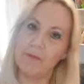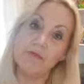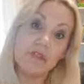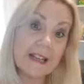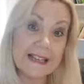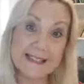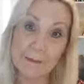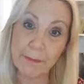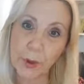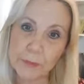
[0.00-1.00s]
Really
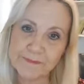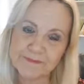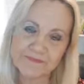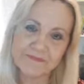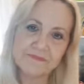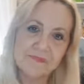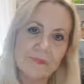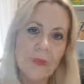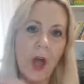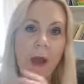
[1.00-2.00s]
simple.
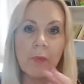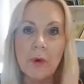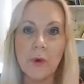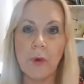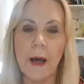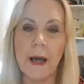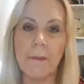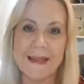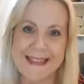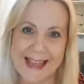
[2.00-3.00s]
I will
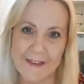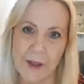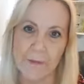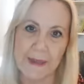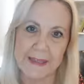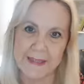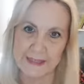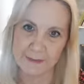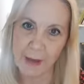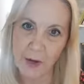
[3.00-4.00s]
tag them in
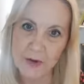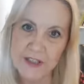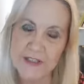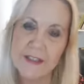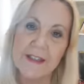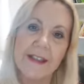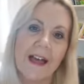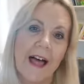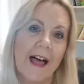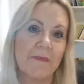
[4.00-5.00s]
this post
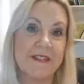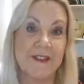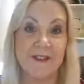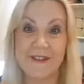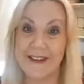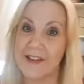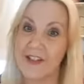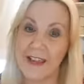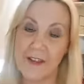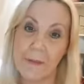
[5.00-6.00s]
so you can
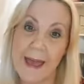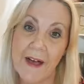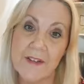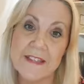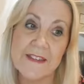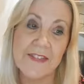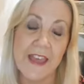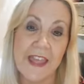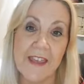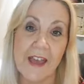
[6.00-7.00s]
check them out.
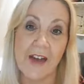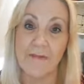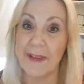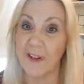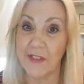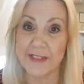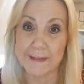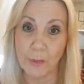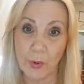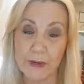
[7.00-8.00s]
They have been on This
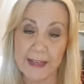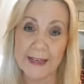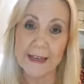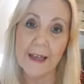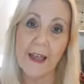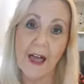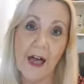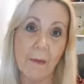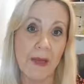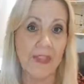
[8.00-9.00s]
Morning
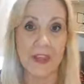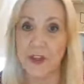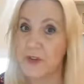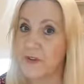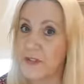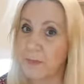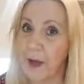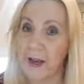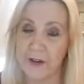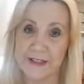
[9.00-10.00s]
and they're used
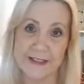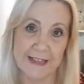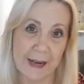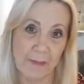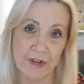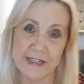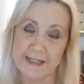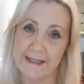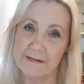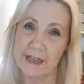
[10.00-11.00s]
by lots of
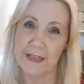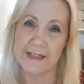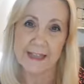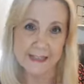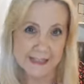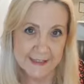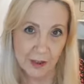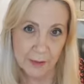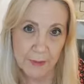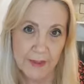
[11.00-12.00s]
celebrities. Stacey
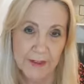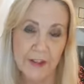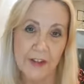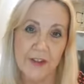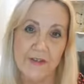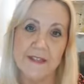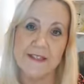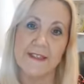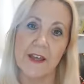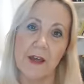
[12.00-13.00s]
Solomon uses
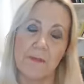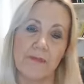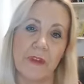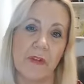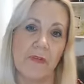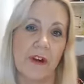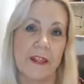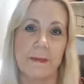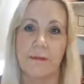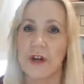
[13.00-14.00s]
them,
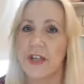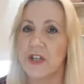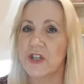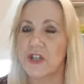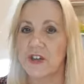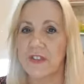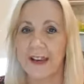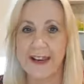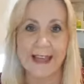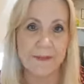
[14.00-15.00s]
Frankie Bridge, the
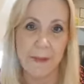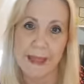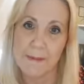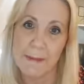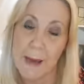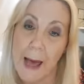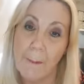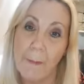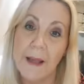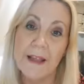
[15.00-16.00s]
Lad Baby
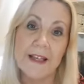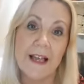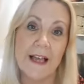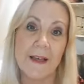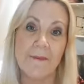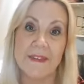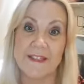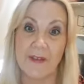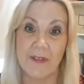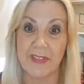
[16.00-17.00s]
Mum.
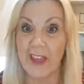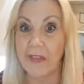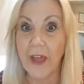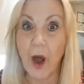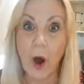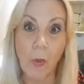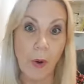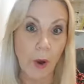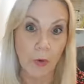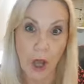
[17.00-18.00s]
So they are
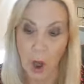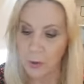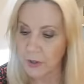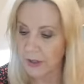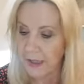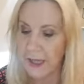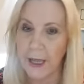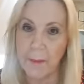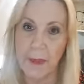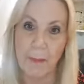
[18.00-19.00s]
well known,
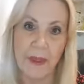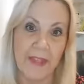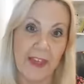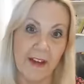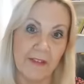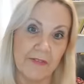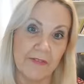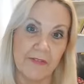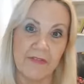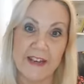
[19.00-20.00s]
but they are
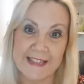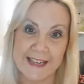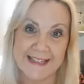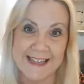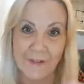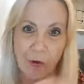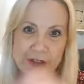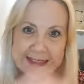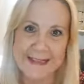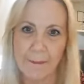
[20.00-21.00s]
fantastic for
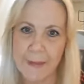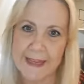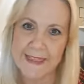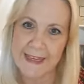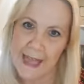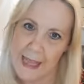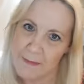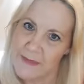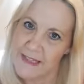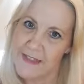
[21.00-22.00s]
stamping the
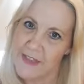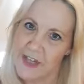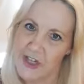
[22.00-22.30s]
names in their